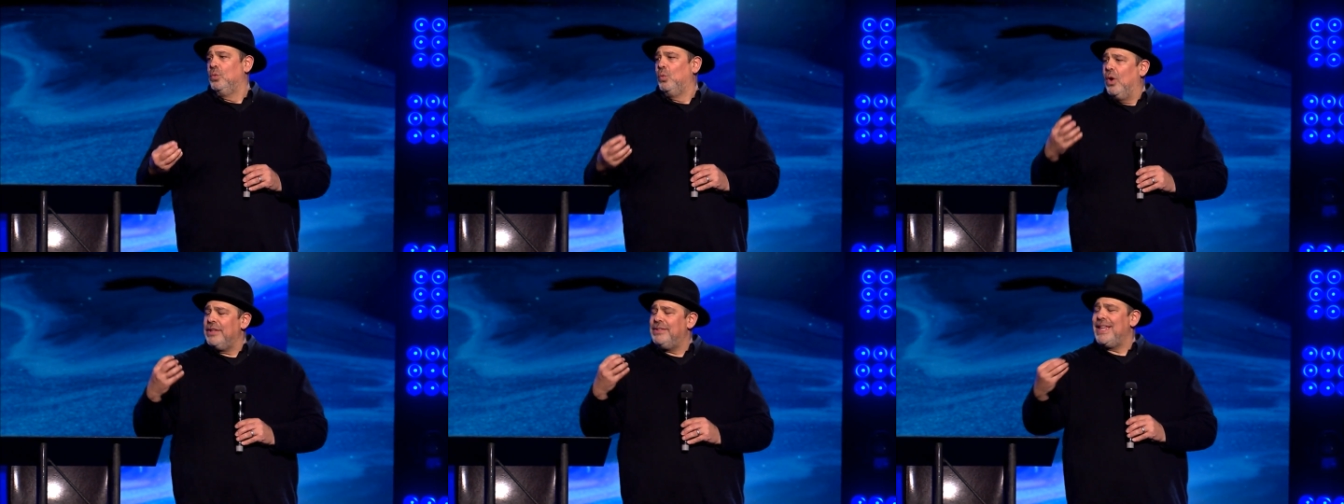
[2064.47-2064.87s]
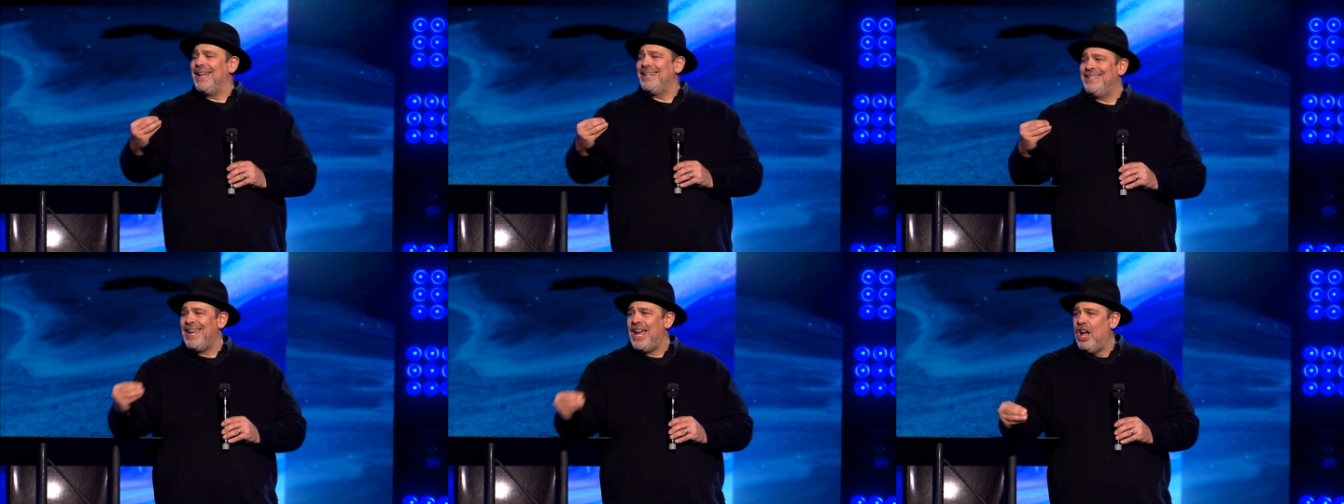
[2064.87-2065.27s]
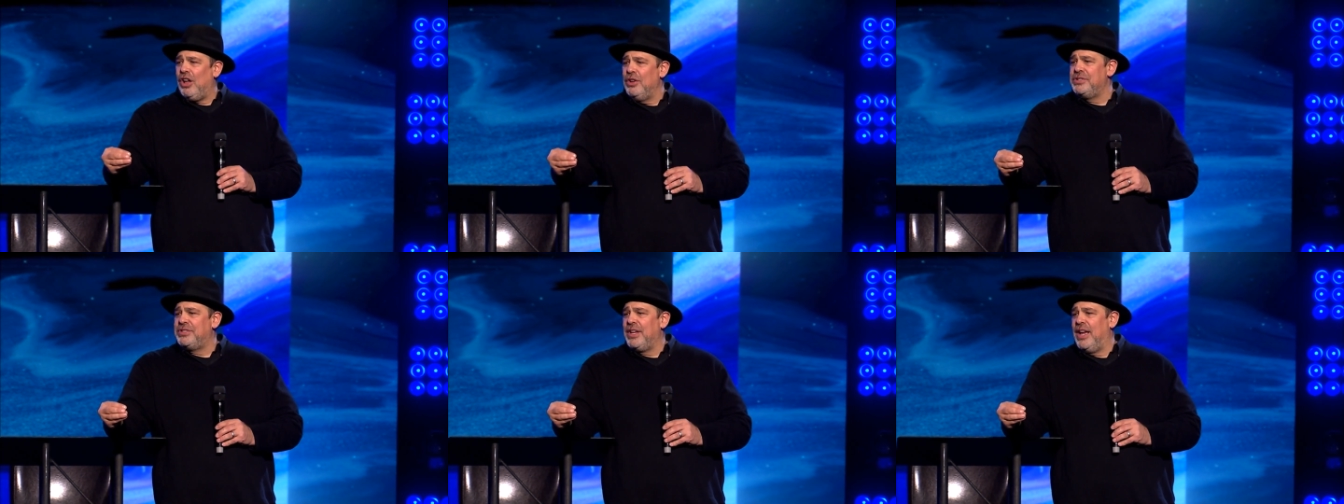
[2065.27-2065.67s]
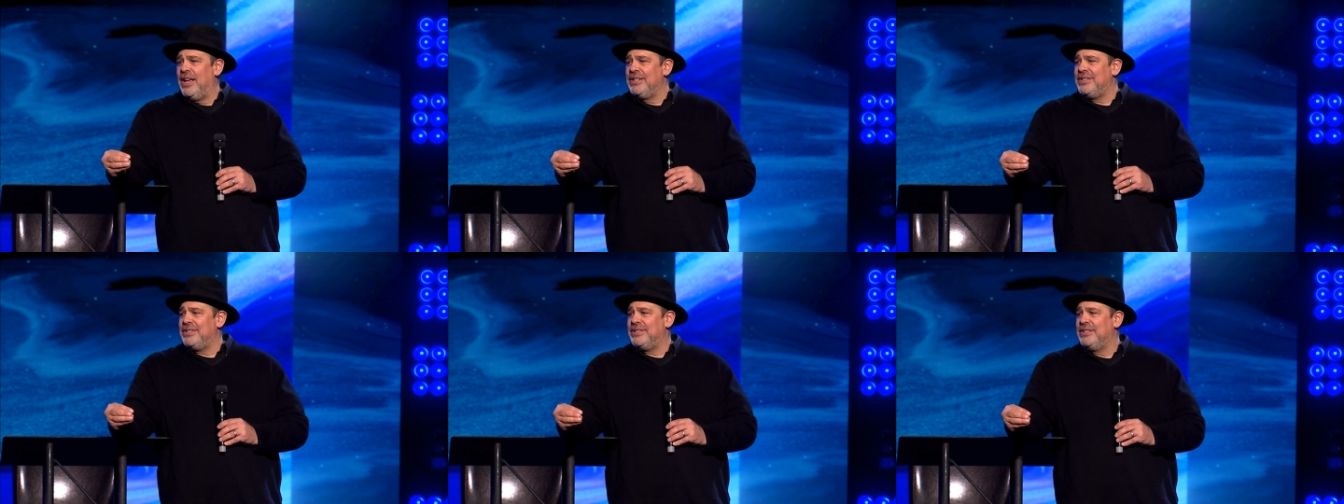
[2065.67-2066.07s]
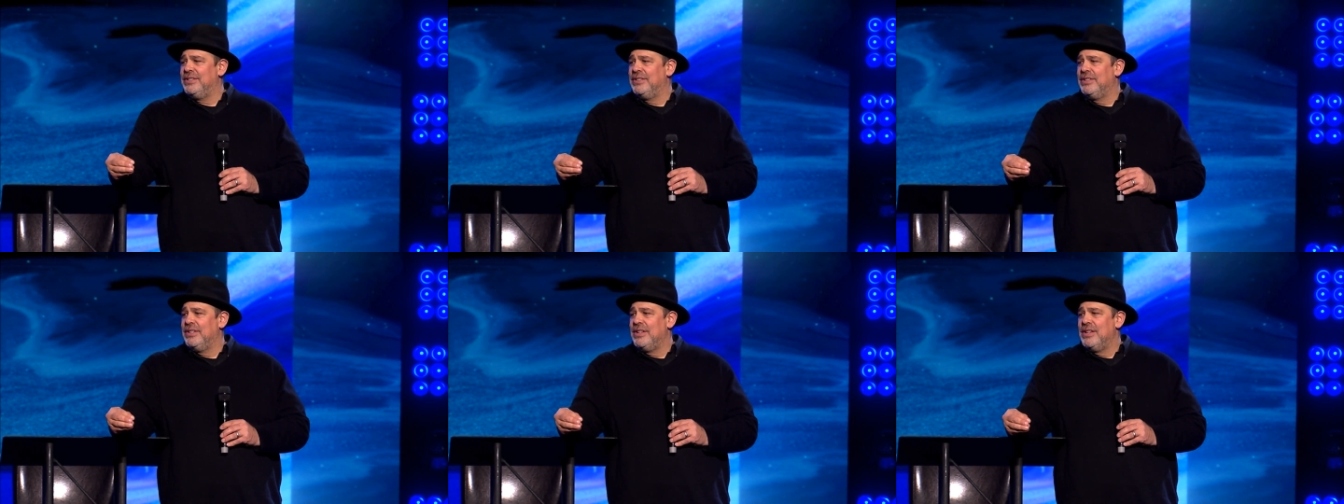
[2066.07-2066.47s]
What that tells us
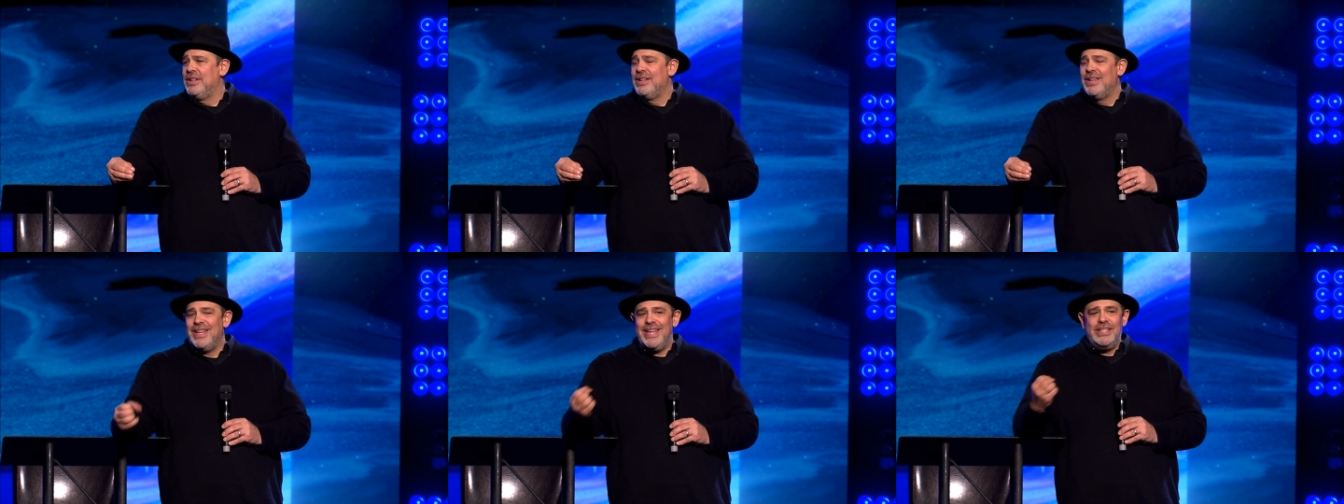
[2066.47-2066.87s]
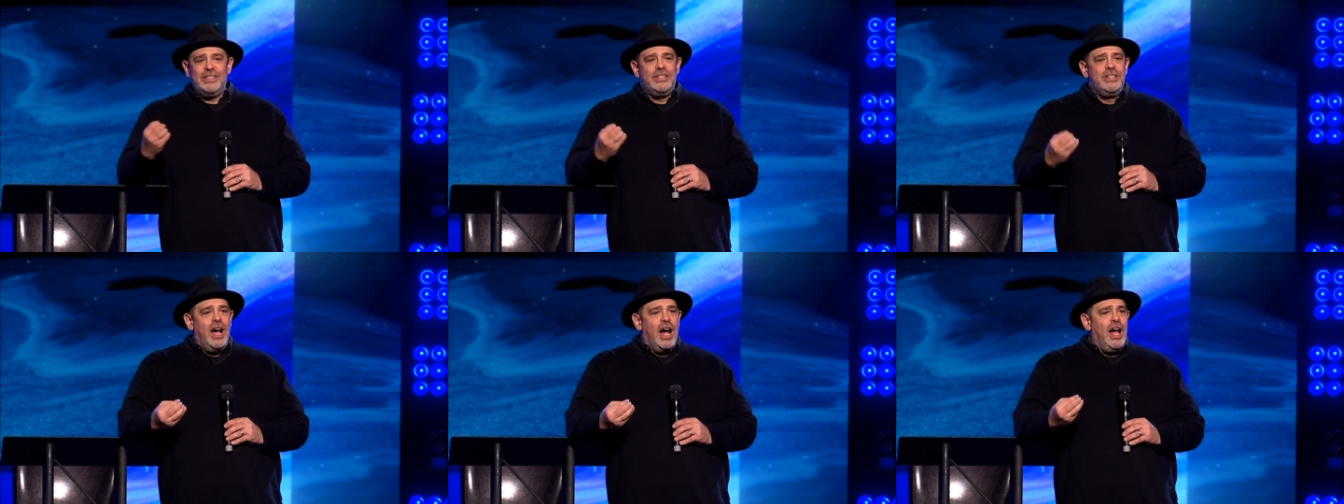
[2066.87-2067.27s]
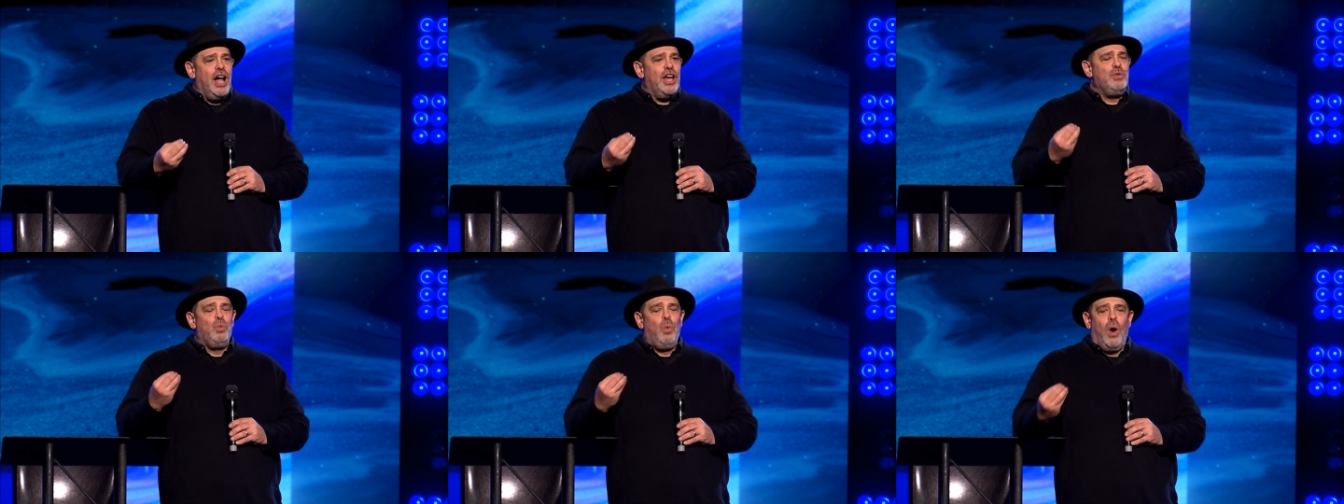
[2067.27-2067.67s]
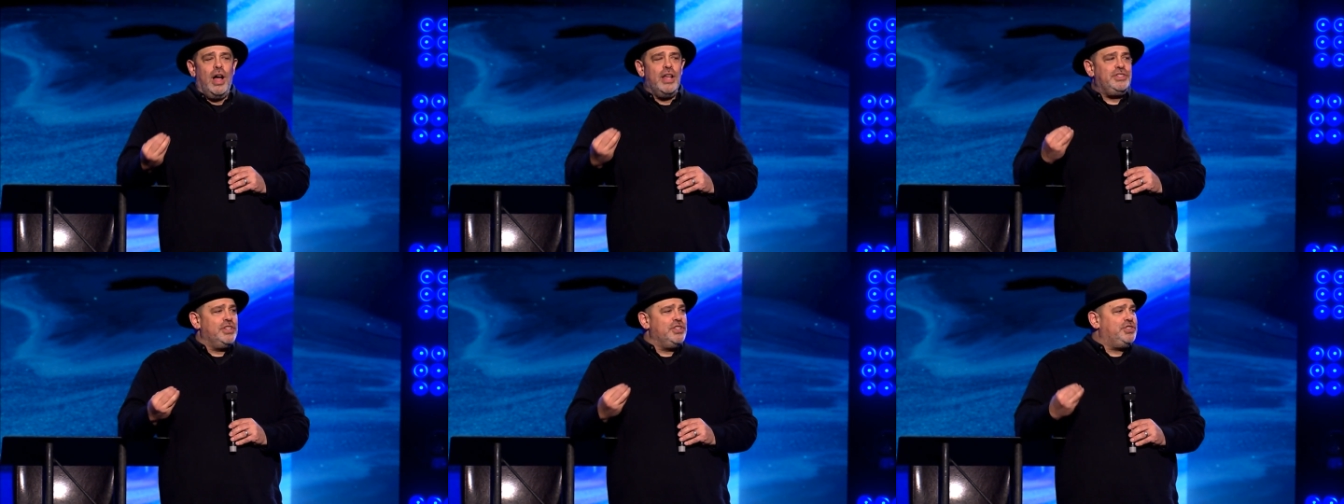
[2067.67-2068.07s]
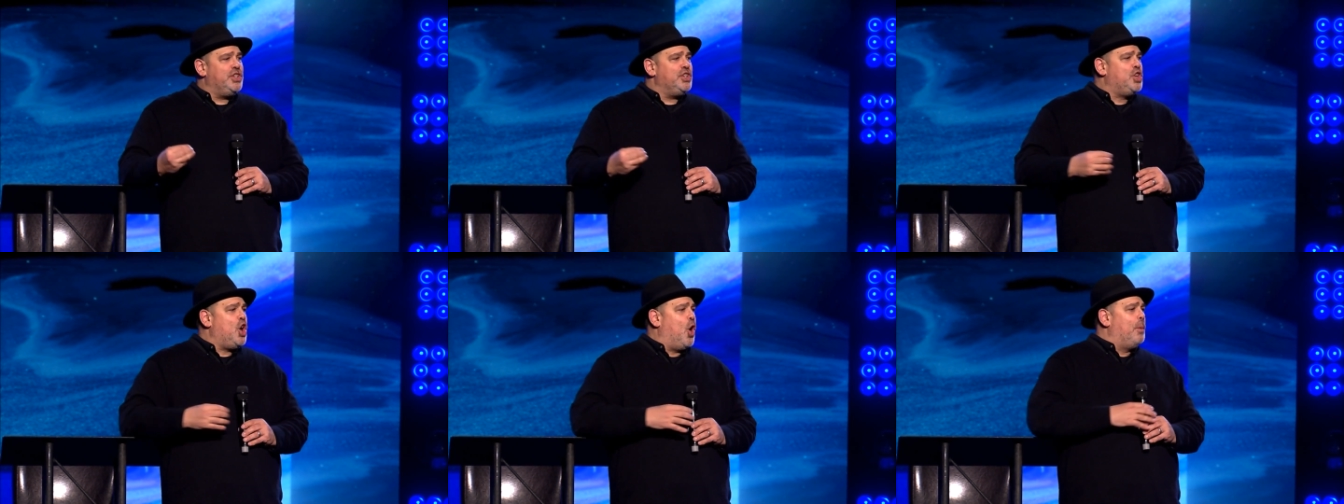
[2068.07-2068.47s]
is God wants us
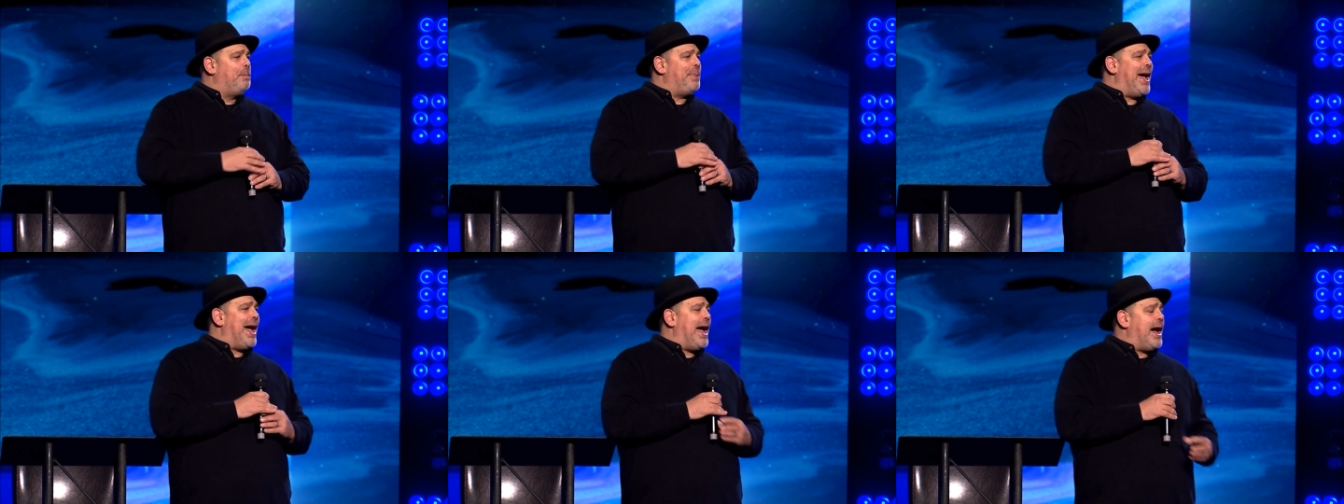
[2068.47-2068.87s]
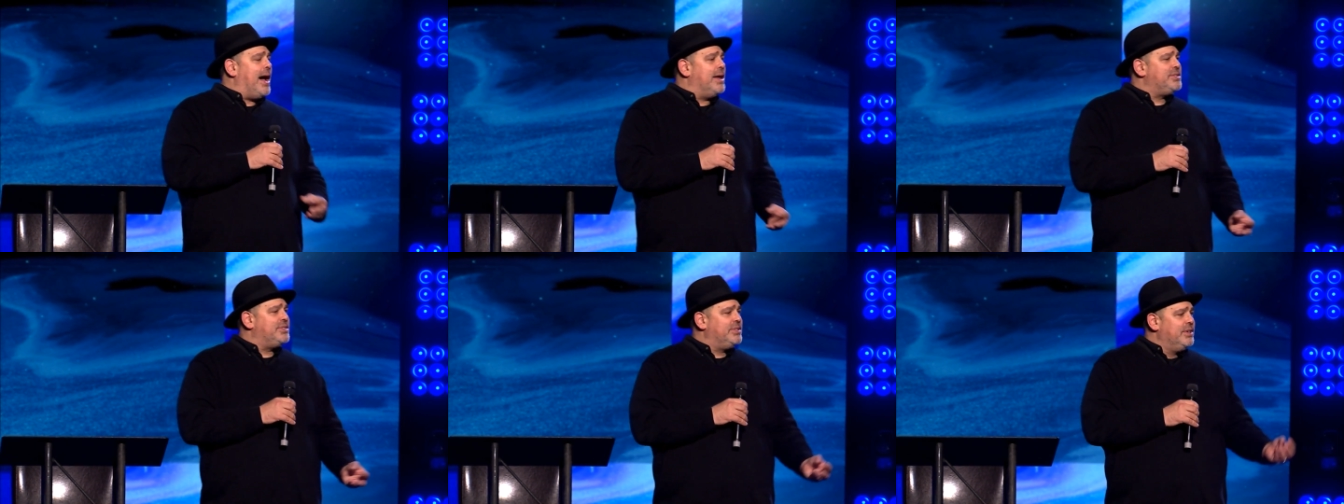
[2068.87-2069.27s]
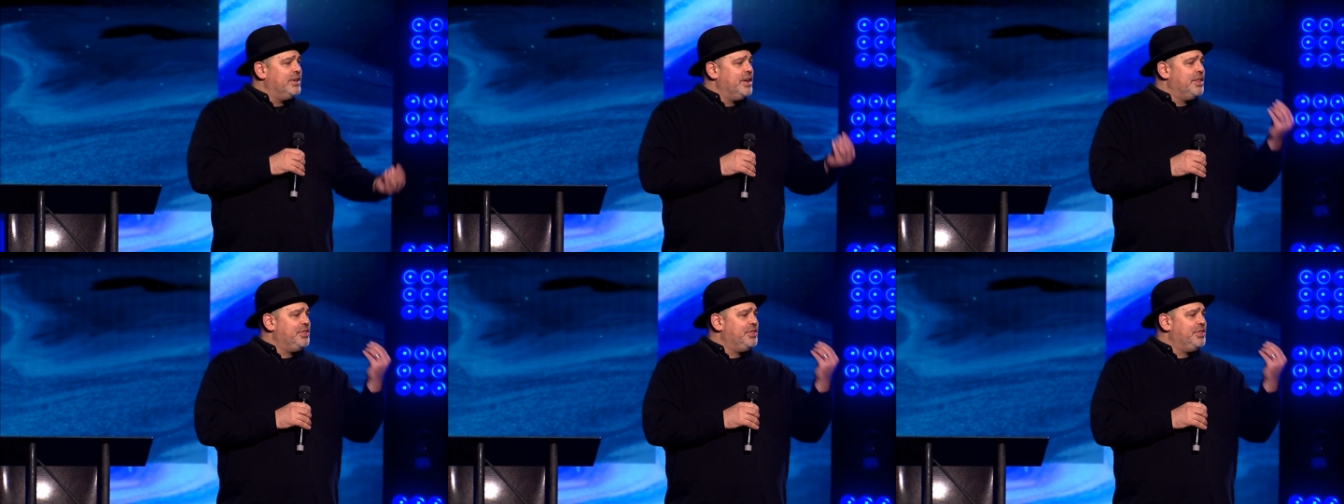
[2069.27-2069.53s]
to go past